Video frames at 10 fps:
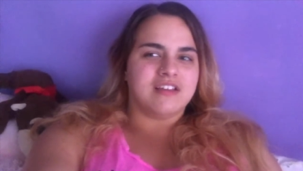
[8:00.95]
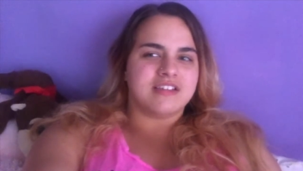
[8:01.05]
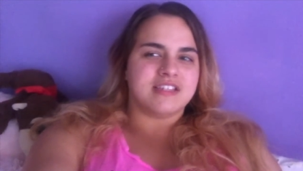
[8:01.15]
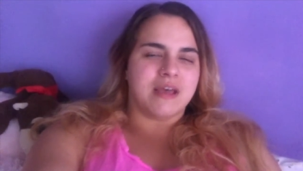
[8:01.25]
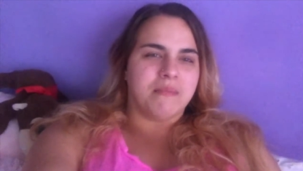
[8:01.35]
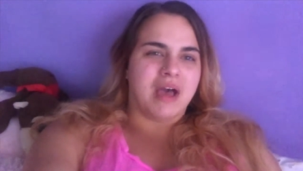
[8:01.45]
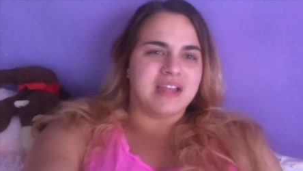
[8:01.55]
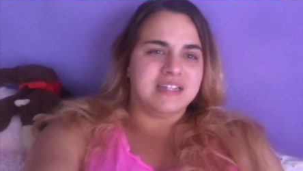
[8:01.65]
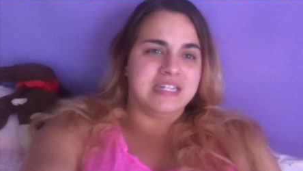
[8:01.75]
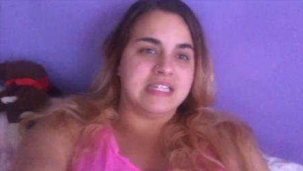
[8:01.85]

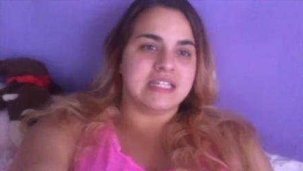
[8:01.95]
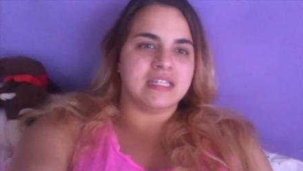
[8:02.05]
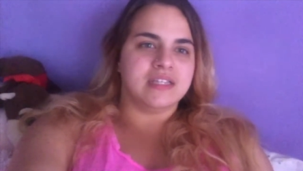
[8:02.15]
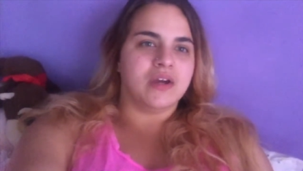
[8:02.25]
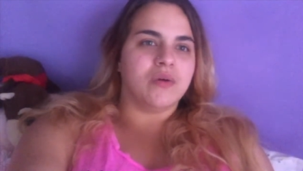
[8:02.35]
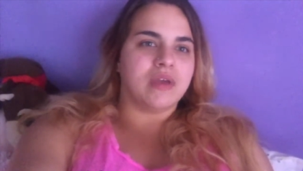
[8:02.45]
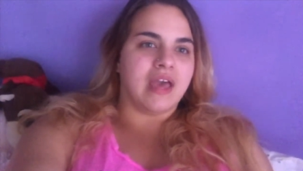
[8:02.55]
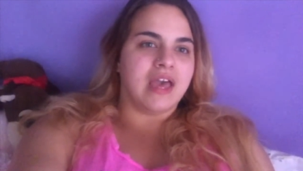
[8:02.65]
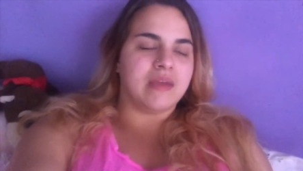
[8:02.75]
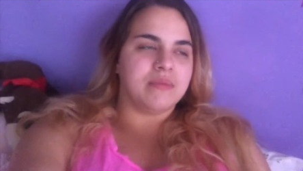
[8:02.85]
semi-decently
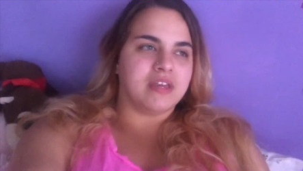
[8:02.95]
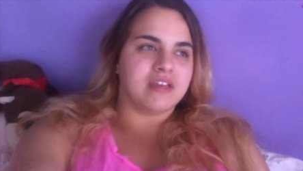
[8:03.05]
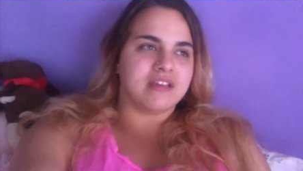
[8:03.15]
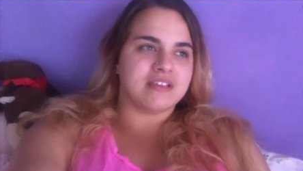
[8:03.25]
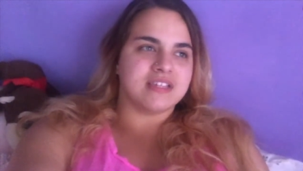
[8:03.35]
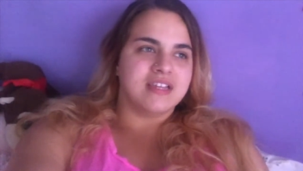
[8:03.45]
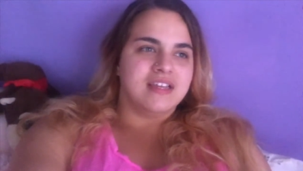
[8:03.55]
okay, because